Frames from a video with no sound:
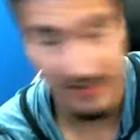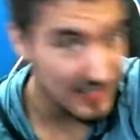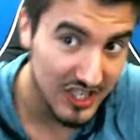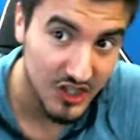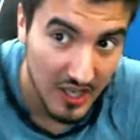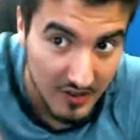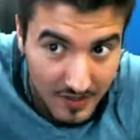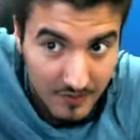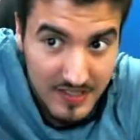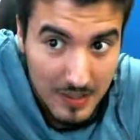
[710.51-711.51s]
a lot of gel
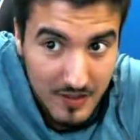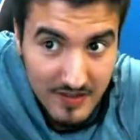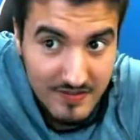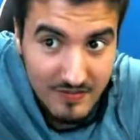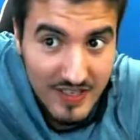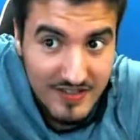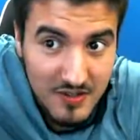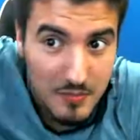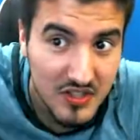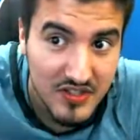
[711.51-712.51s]
here for some reason why is there
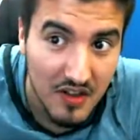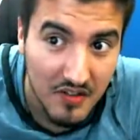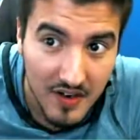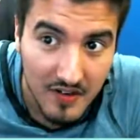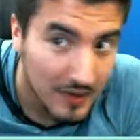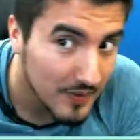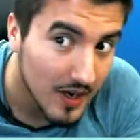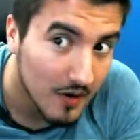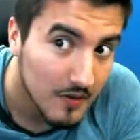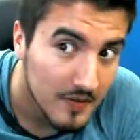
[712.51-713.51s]
so much gel there there we
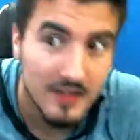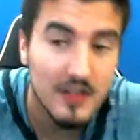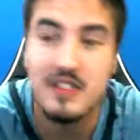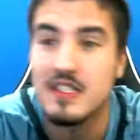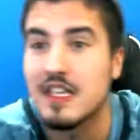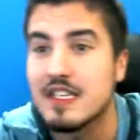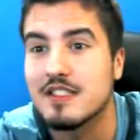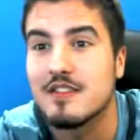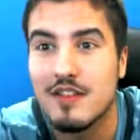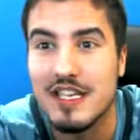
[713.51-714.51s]
go looks
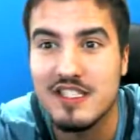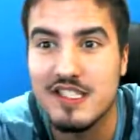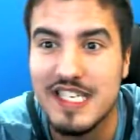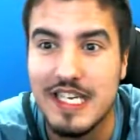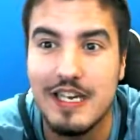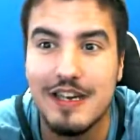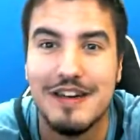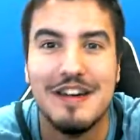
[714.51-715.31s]
less less sticky.